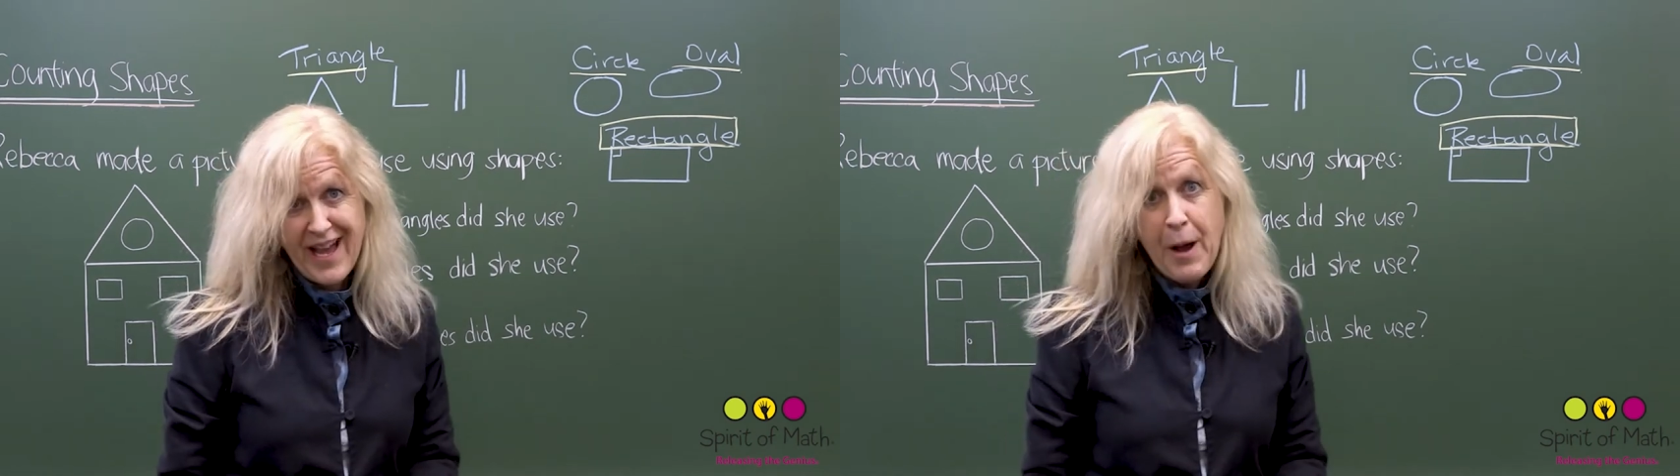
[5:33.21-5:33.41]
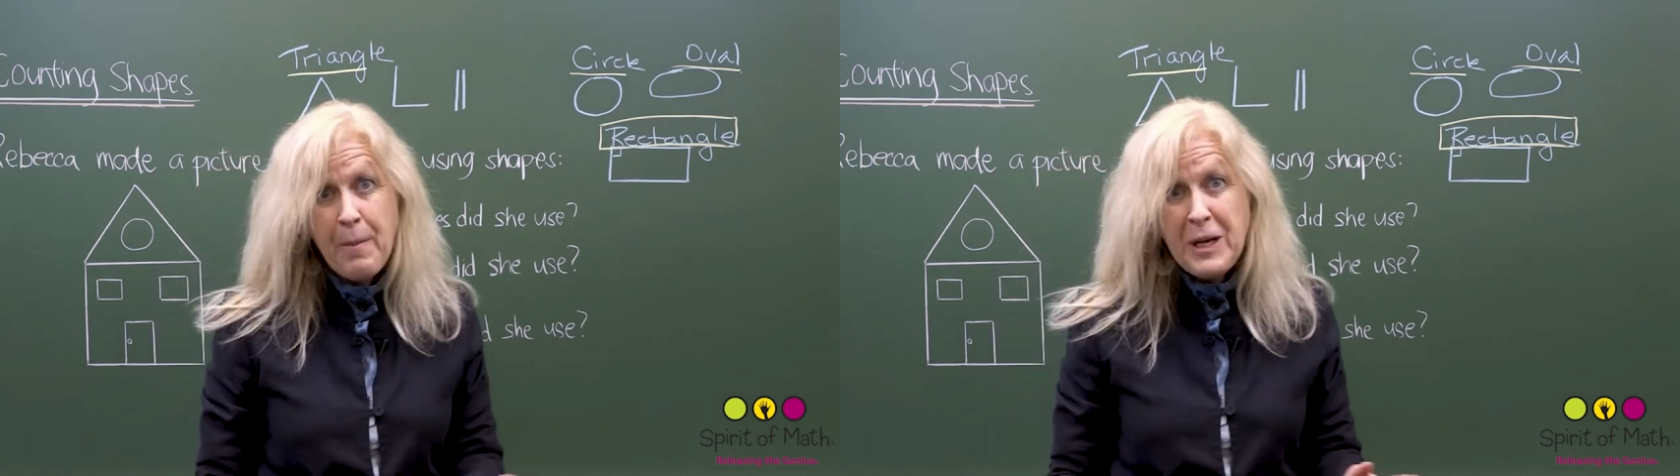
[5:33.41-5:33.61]

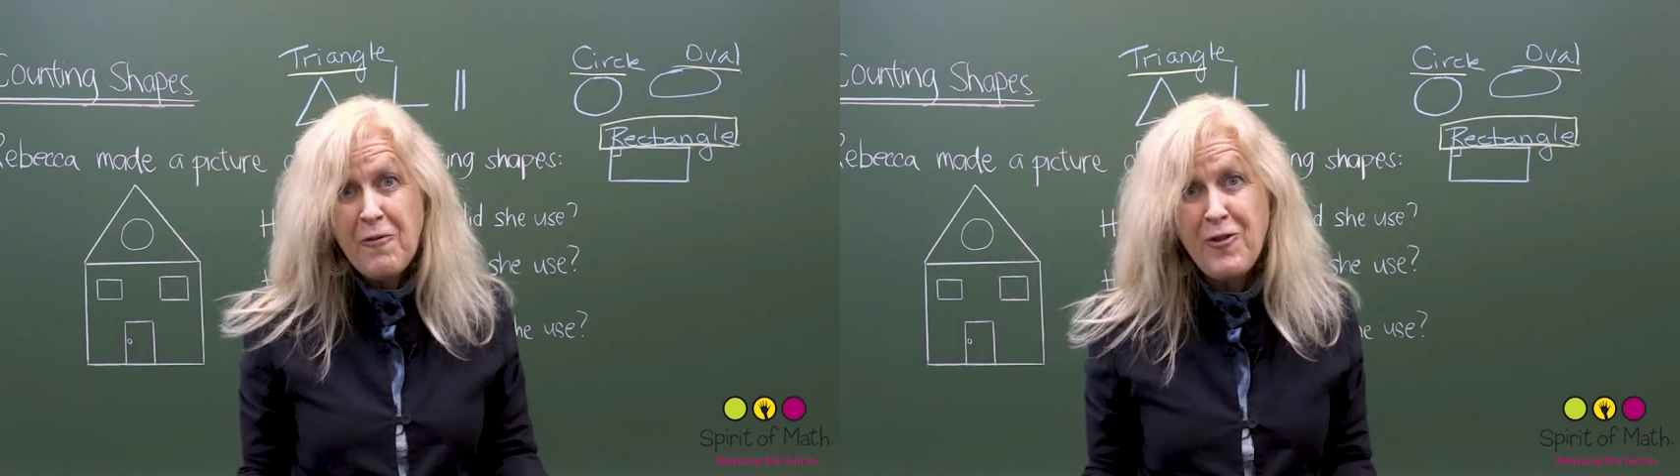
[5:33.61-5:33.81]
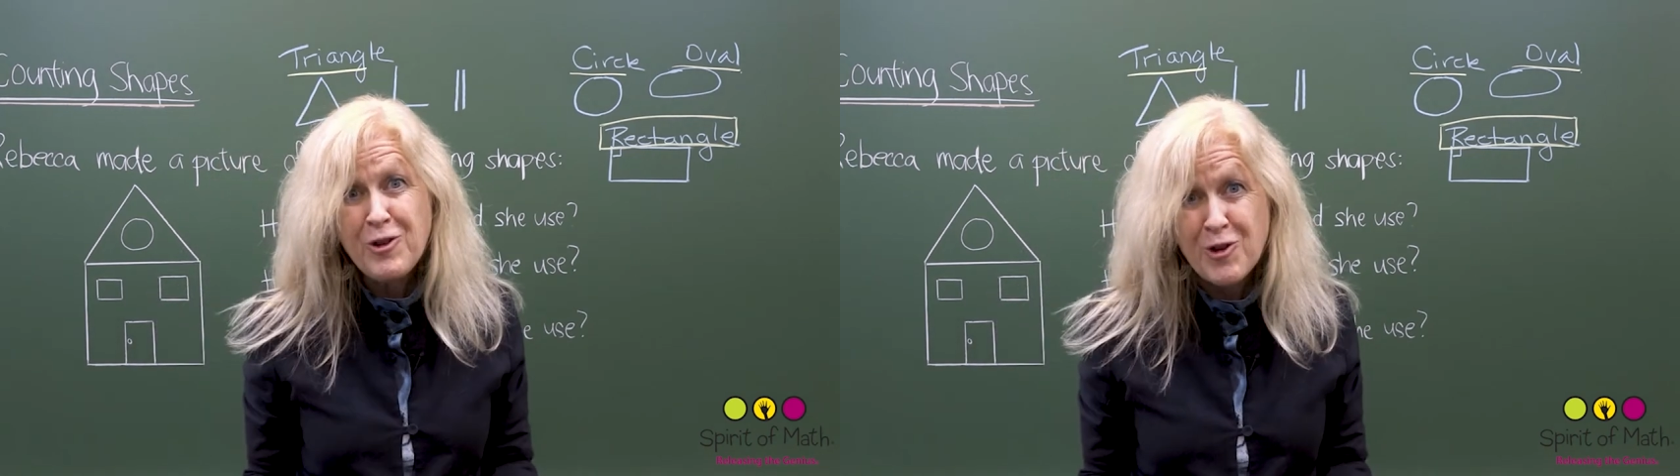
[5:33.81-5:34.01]
How many
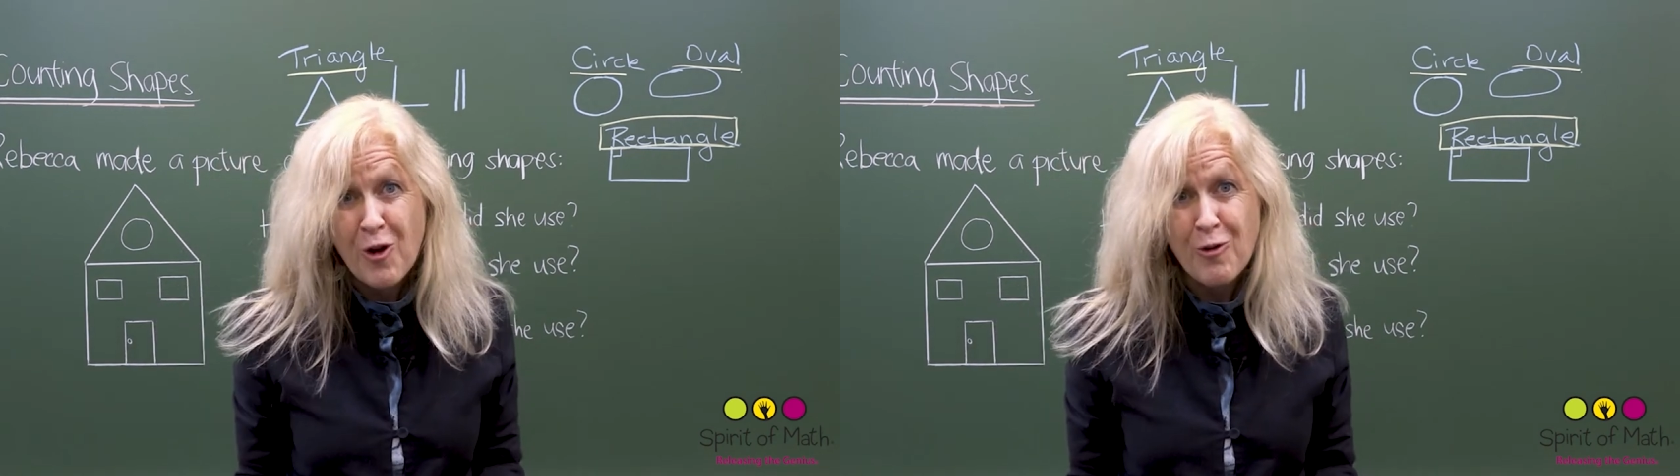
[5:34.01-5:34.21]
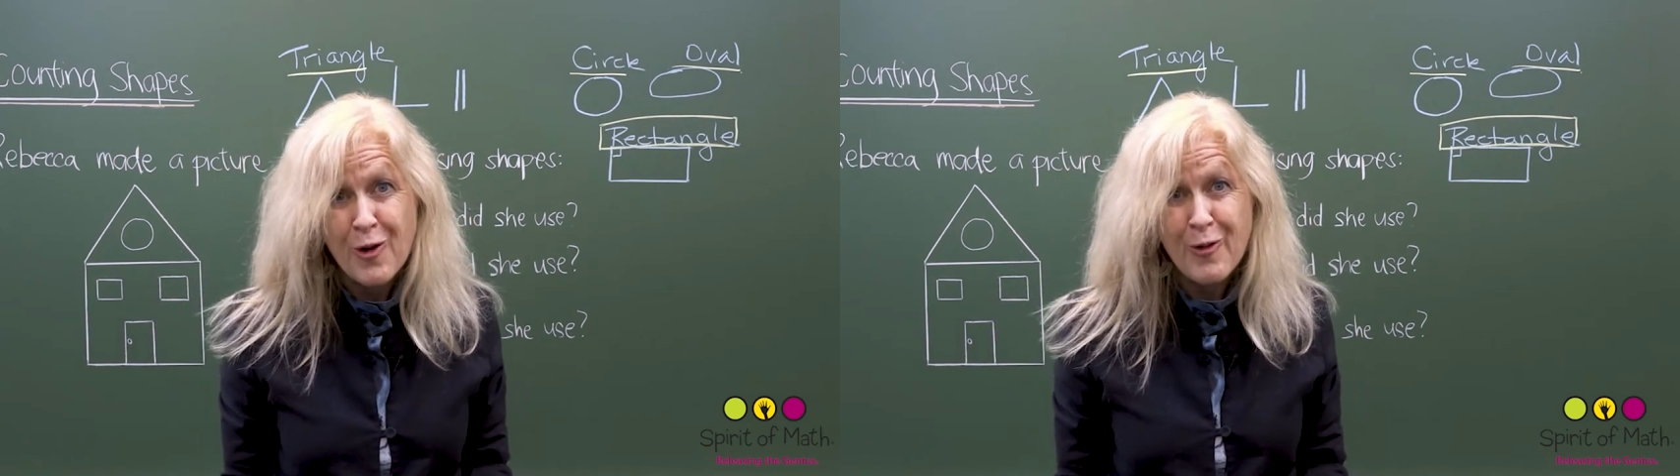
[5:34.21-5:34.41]
of you
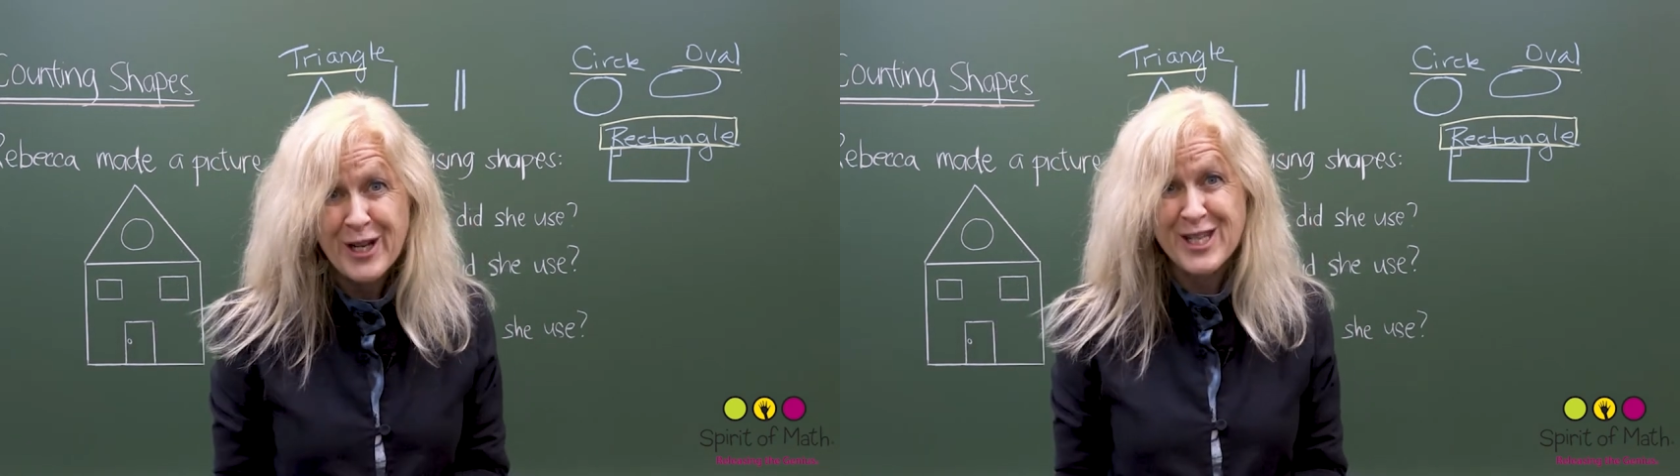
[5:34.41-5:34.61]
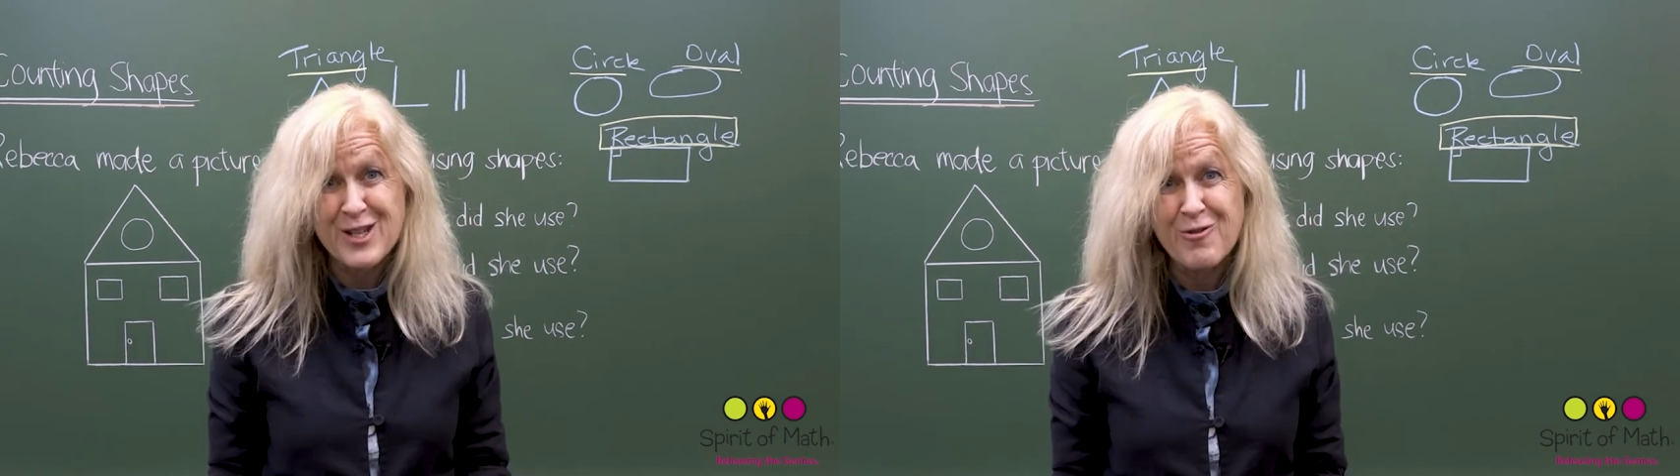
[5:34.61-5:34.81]
know
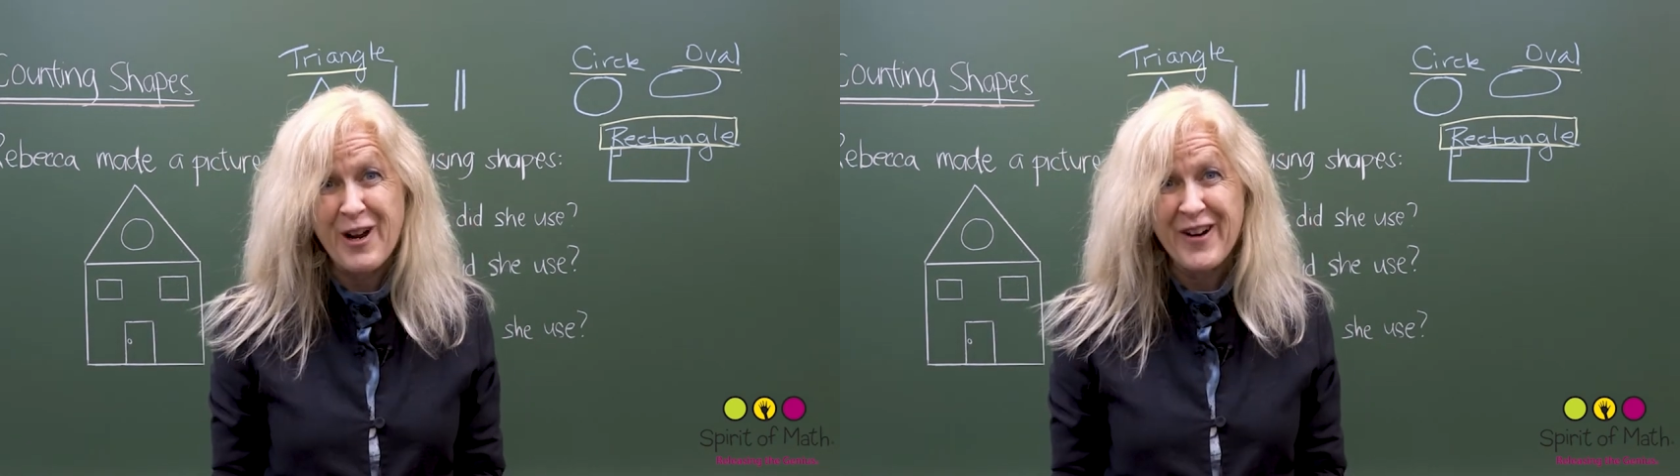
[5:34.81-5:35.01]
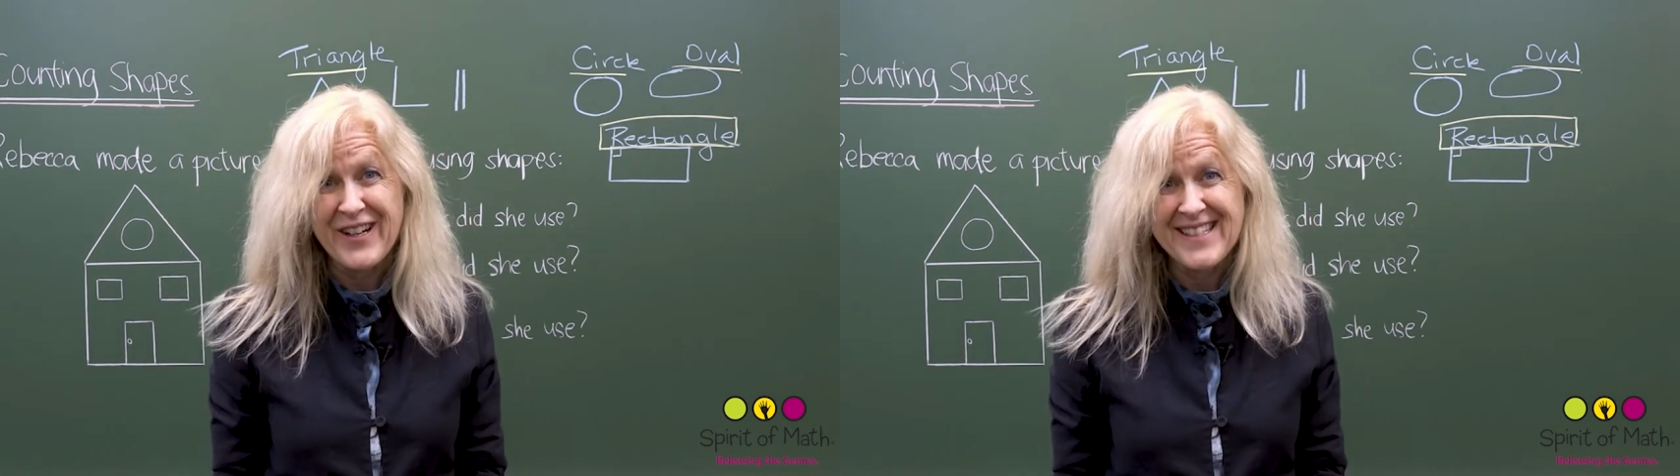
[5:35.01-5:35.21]
what a
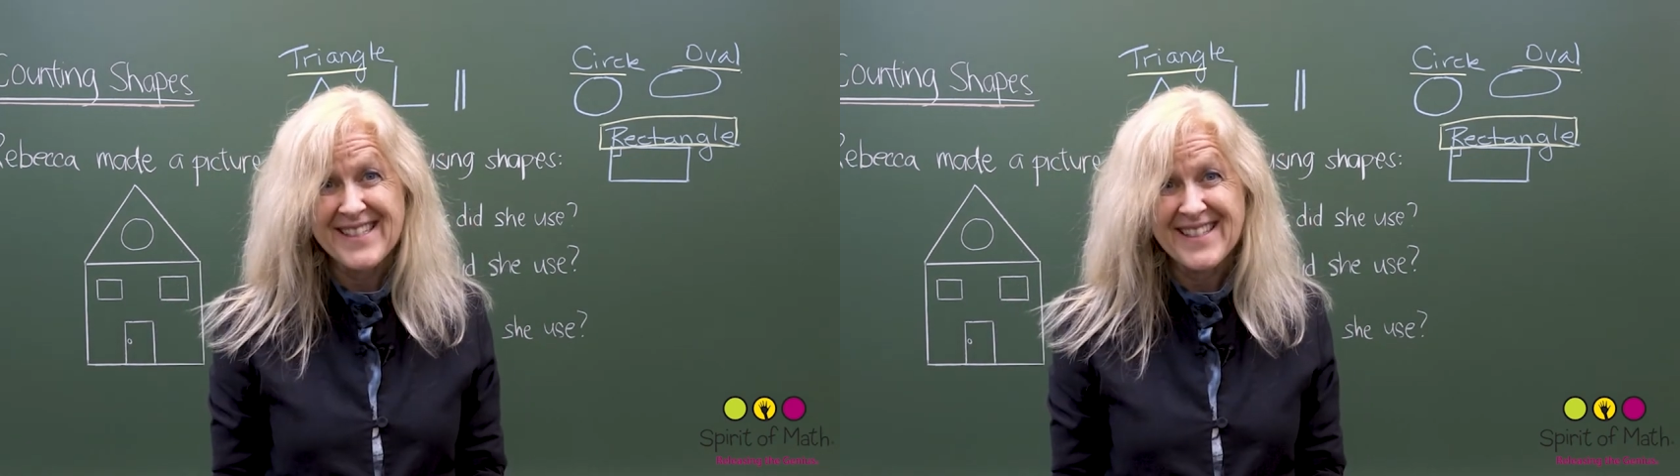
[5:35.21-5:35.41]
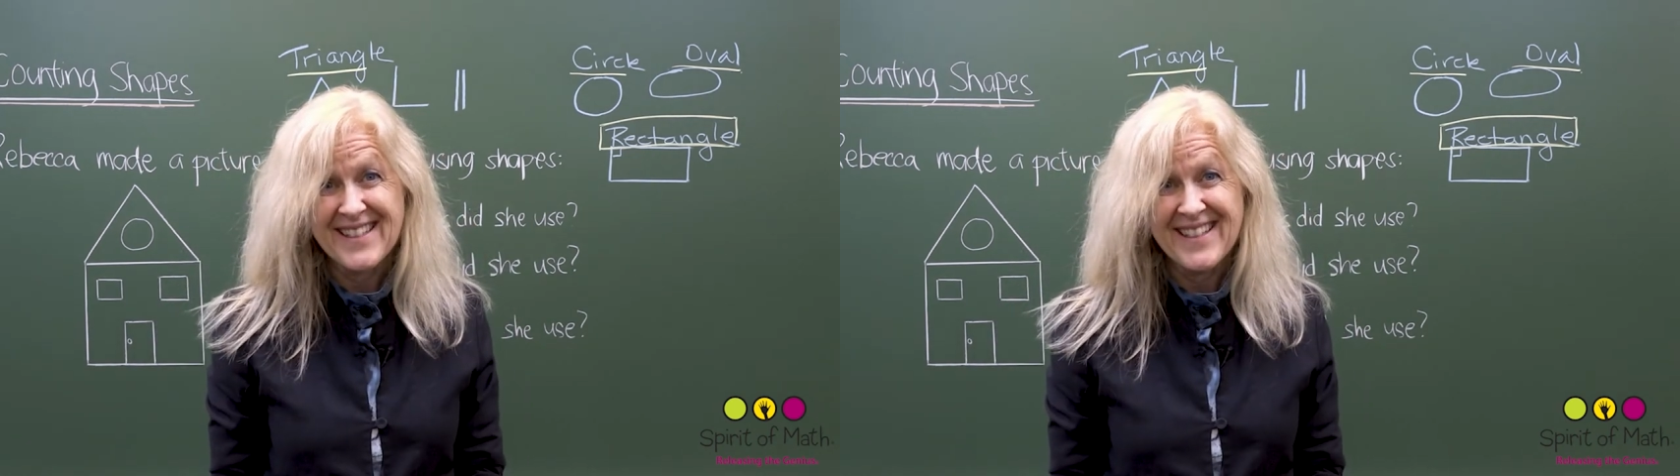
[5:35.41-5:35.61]
square
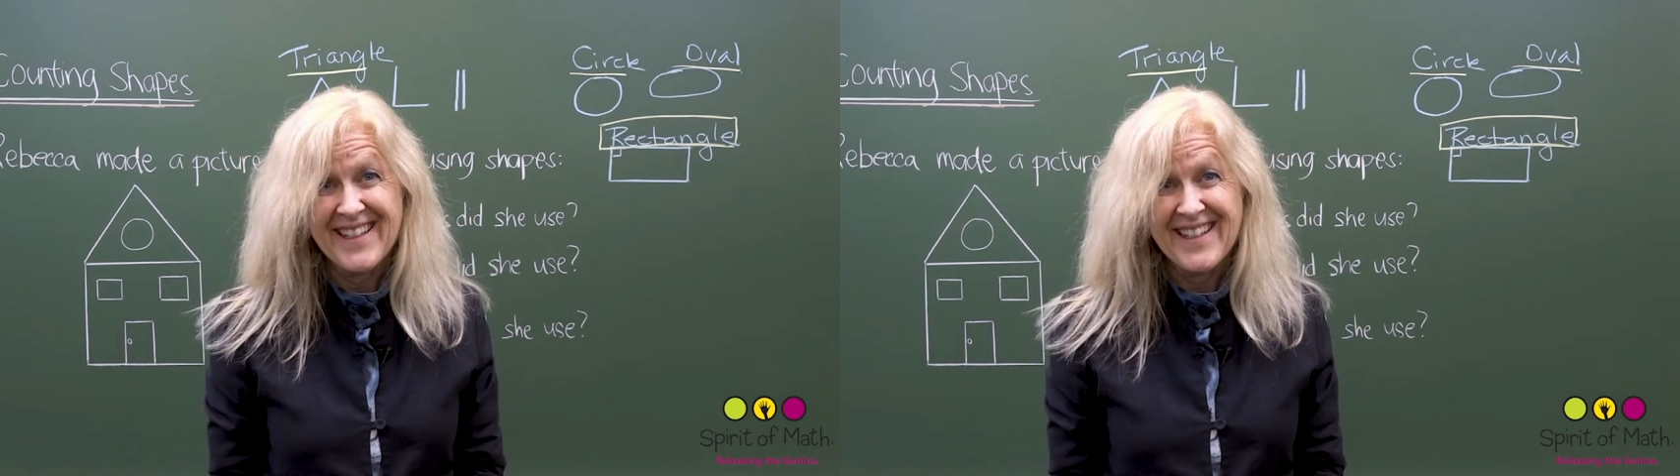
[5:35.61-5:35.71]
is?